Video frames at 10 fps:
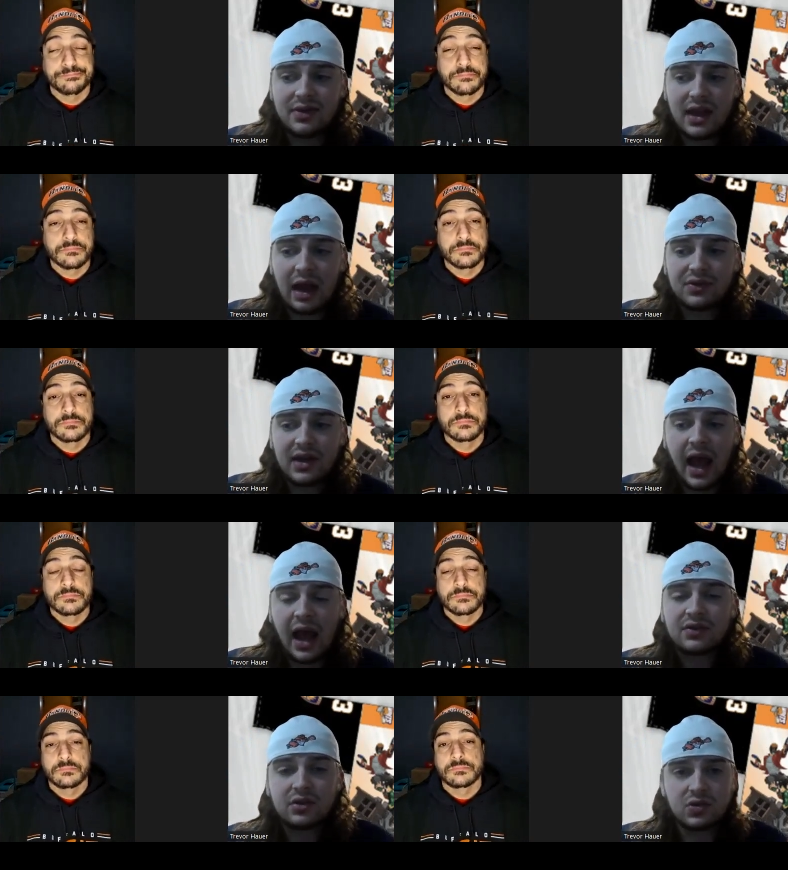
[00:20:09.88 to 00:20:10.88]
Speaker 1: think I was going to
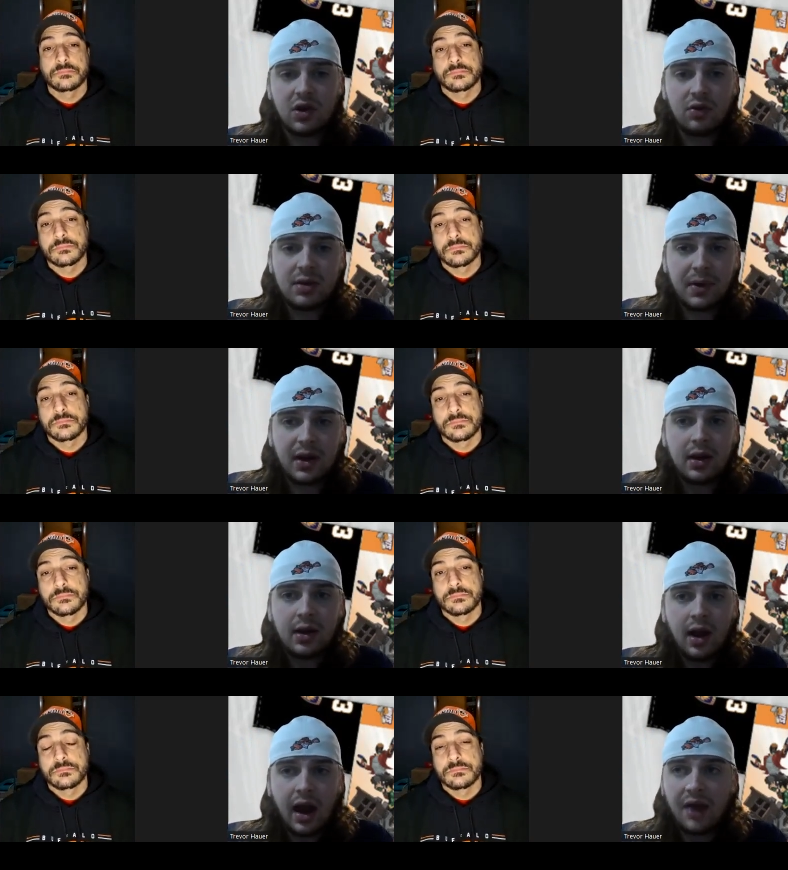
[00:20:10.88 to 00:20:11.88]
ask you, Tony, but
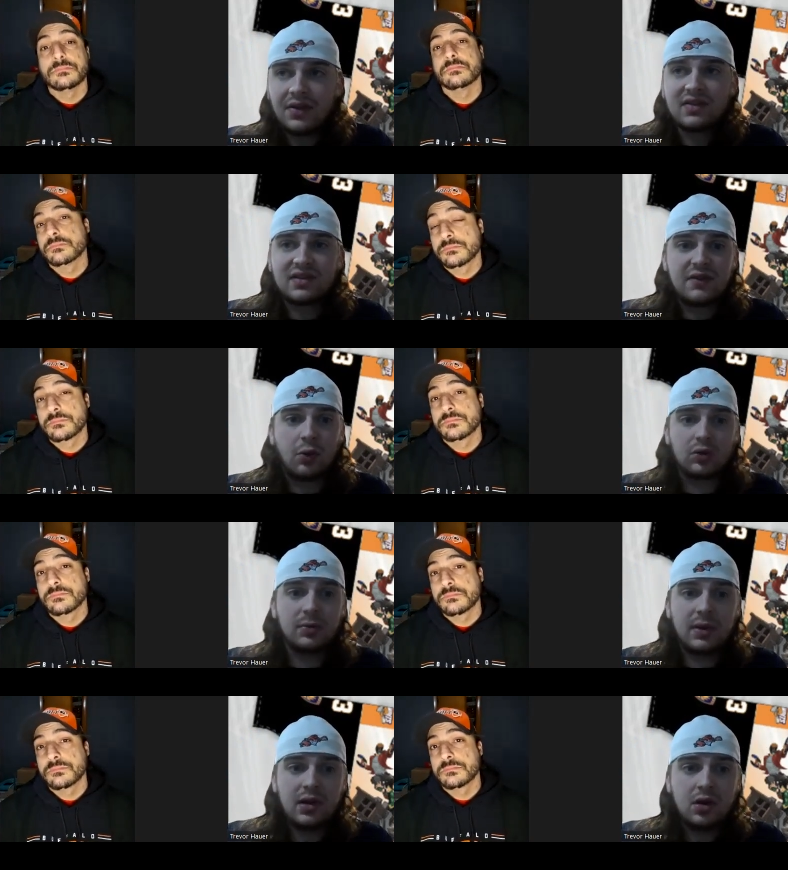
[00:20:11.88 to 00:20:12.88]
I think Steve
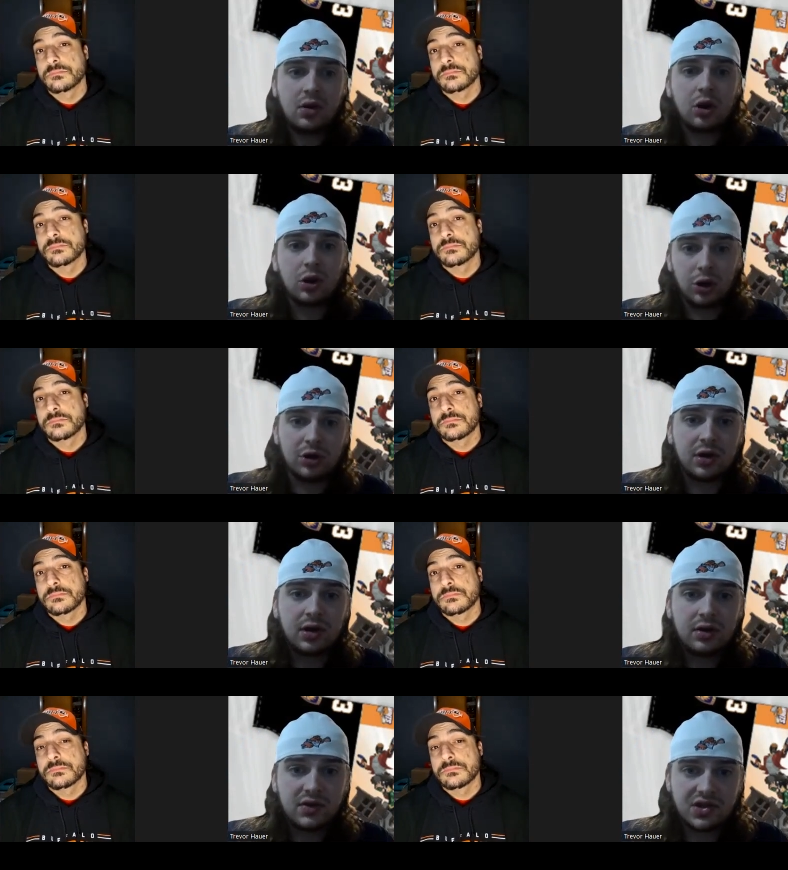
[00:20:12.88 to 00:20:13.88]
Orleman earned
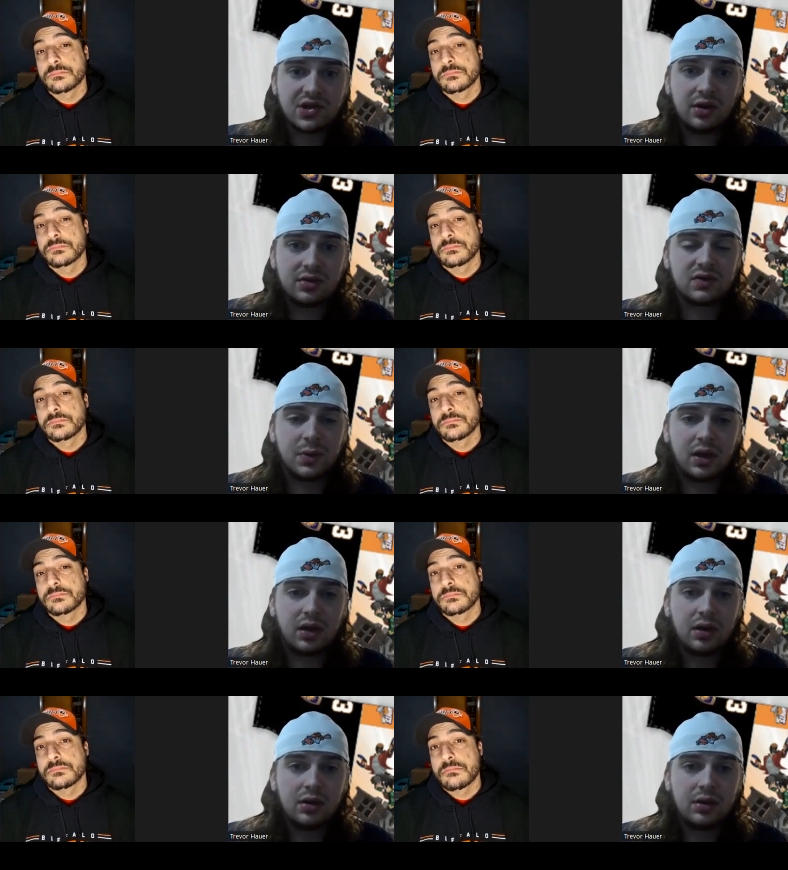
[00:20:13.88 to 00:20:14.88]
the start this
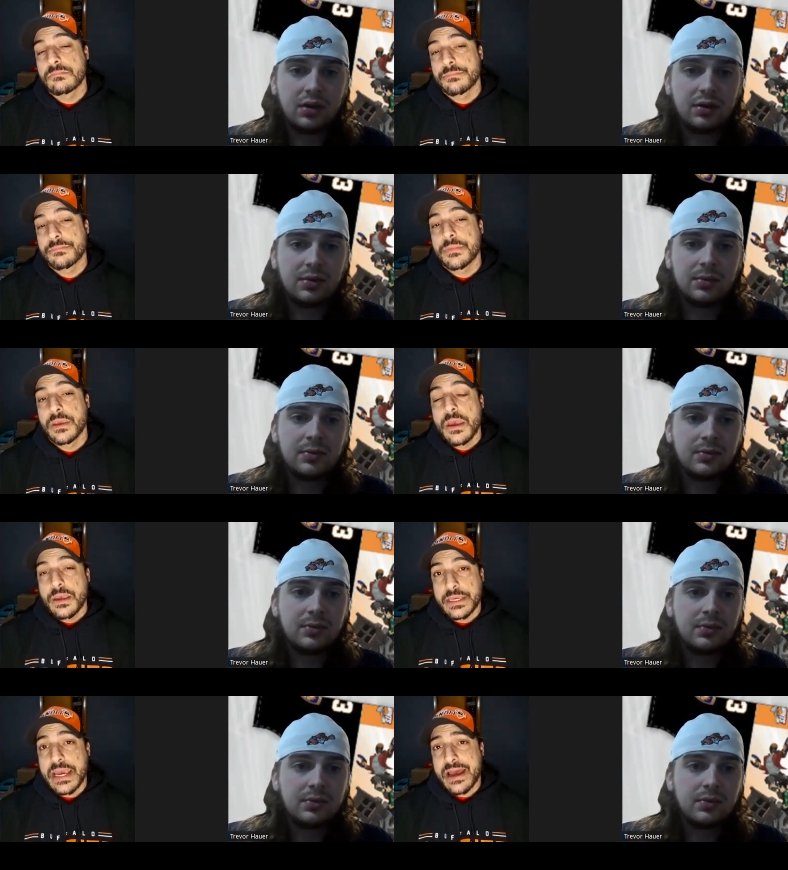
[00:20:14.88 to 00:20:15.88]
week.
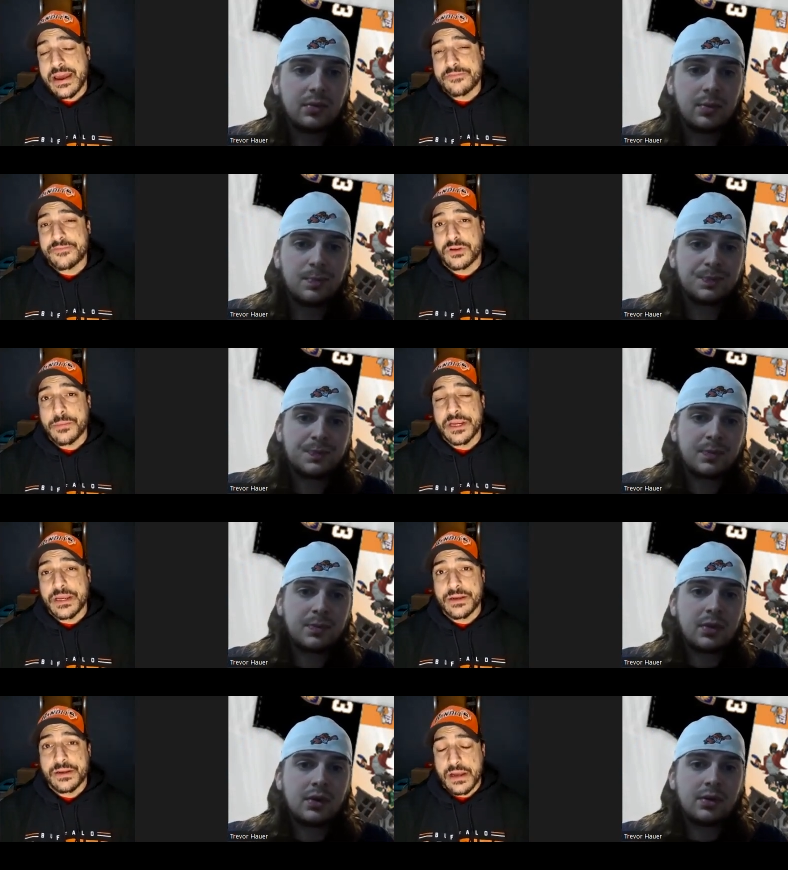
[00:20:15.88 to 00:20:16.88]
Speaker 2: Yeah, after coming
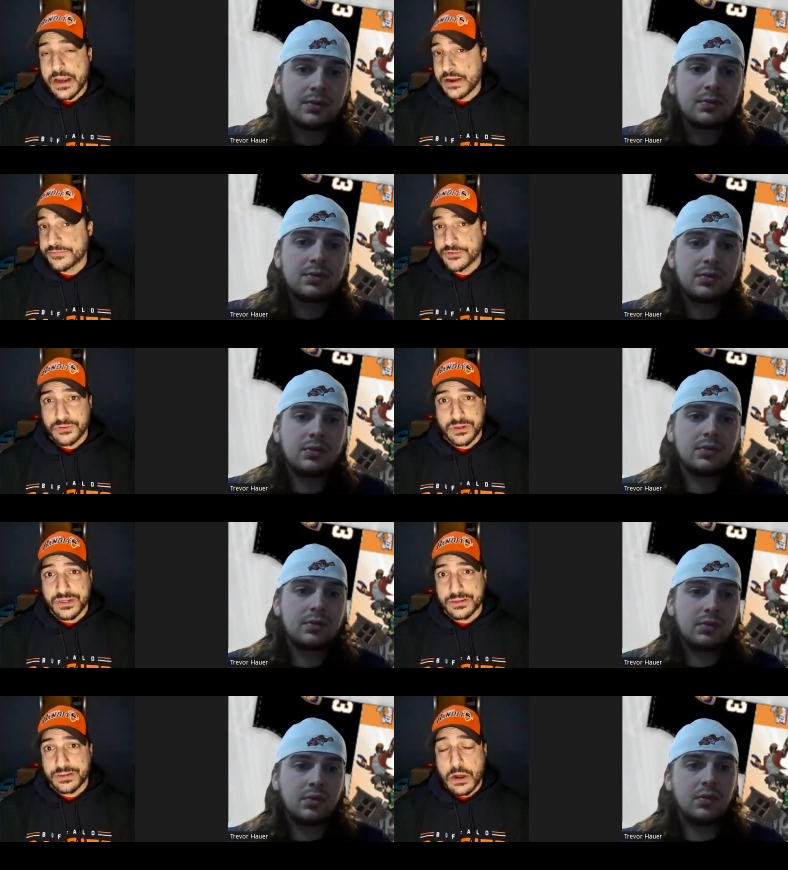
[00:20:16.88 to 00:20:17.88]
in after
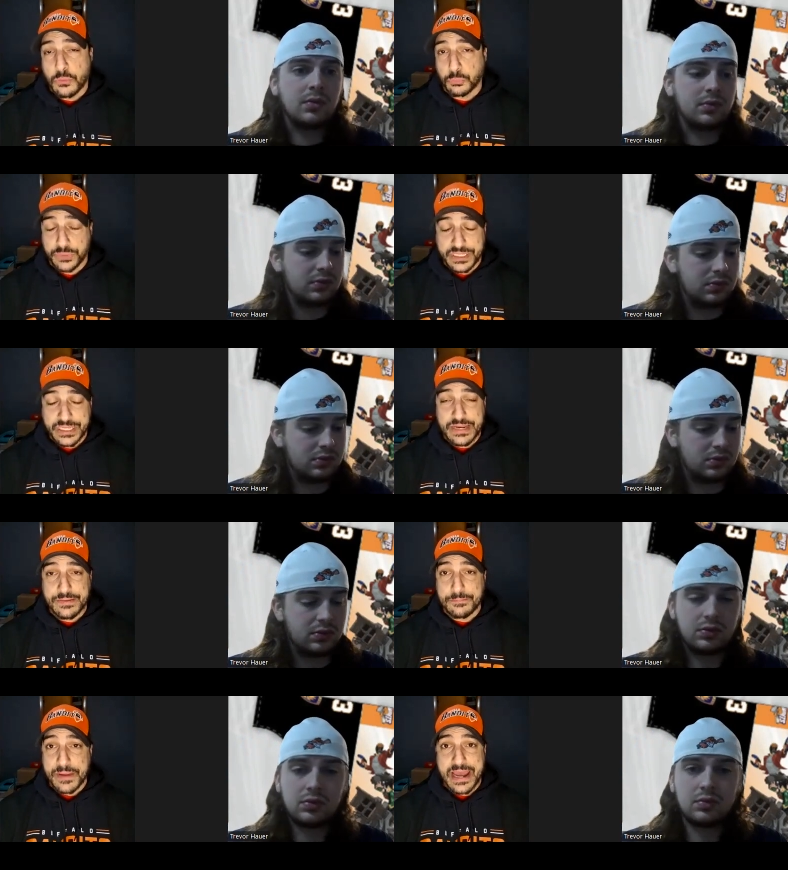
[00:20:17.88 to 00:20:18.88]
a, a really
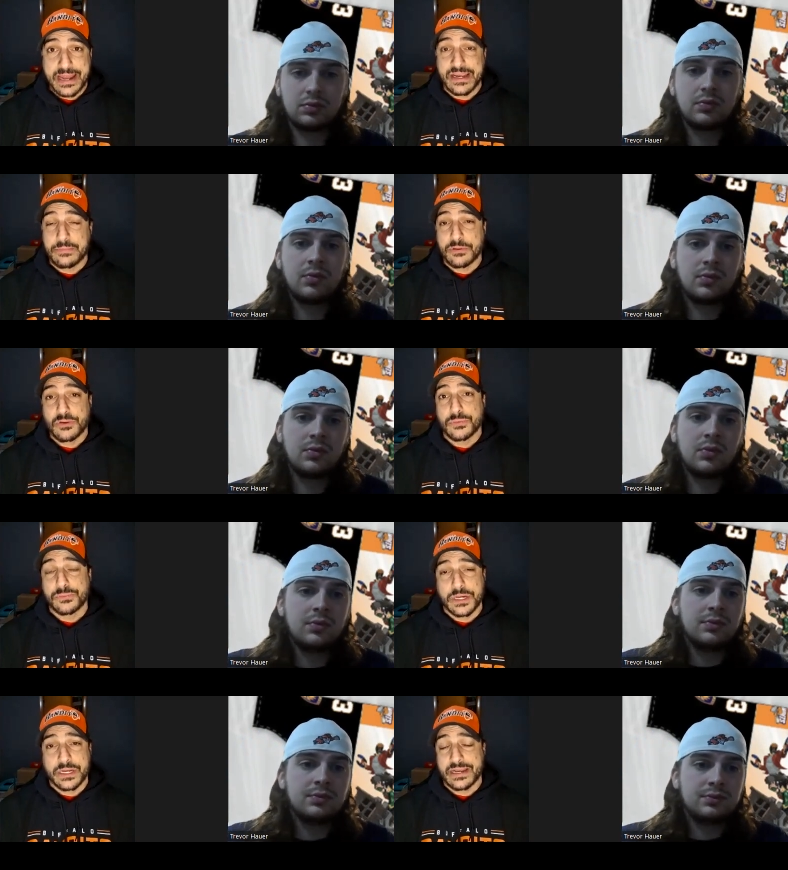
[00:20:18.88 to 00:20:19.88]
bad debut
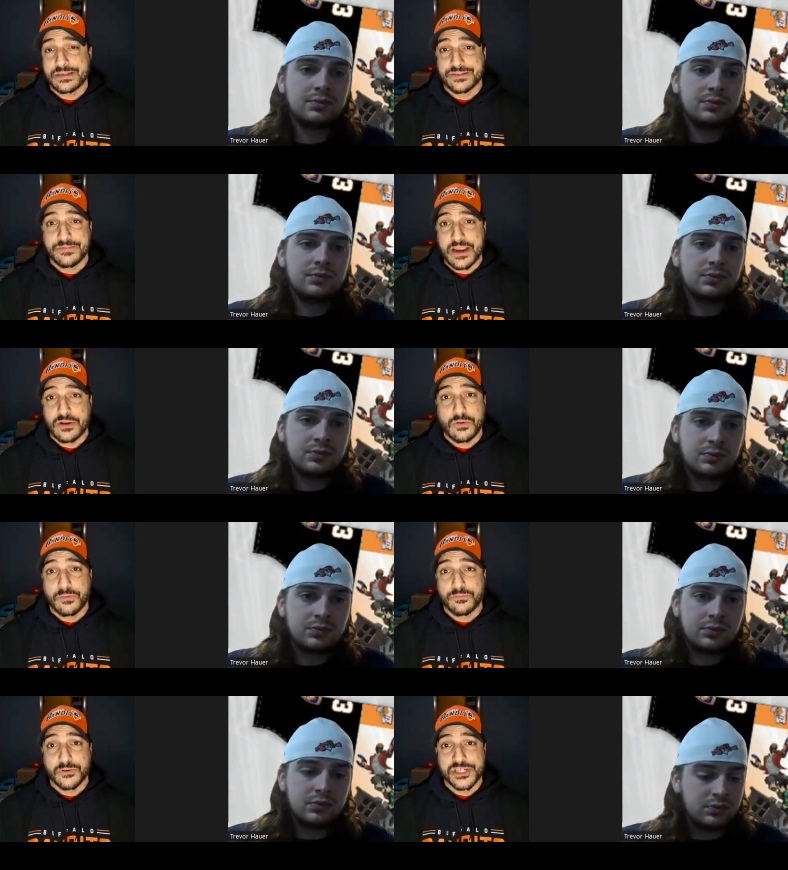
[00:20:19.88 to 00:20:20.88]
against
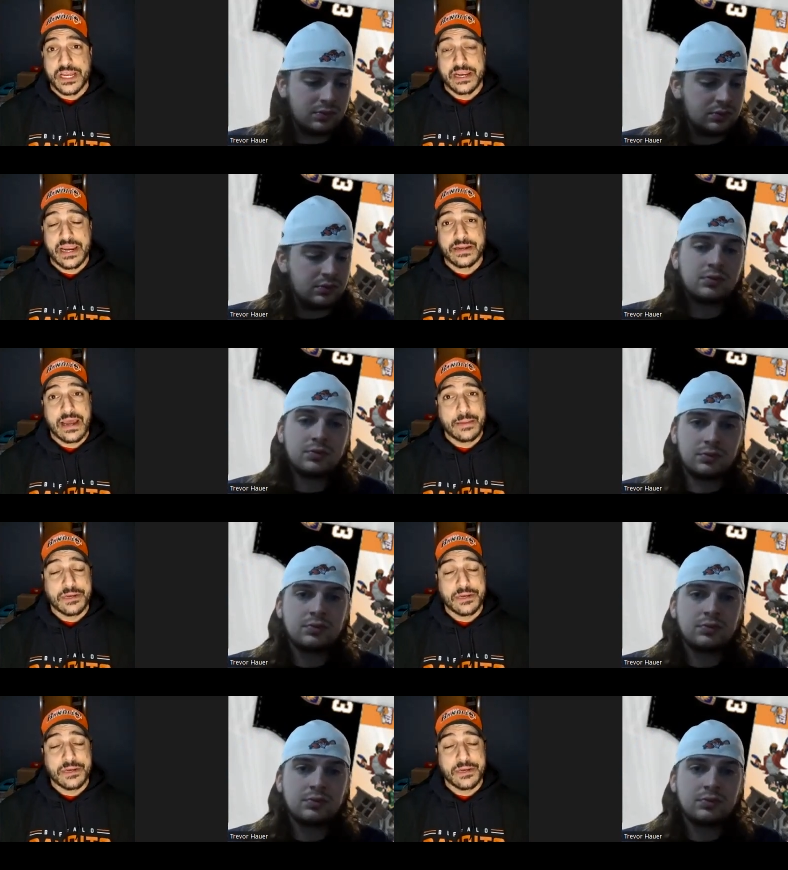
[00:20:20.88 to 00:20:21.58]
Vancouver for Shanahan, I